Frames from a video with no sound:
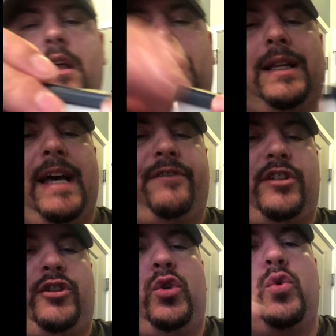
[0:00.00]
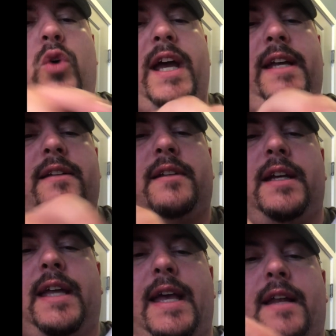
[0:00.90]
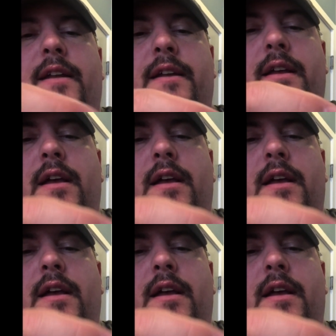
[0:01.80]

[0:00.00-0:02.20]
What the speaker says: Left to right. Again,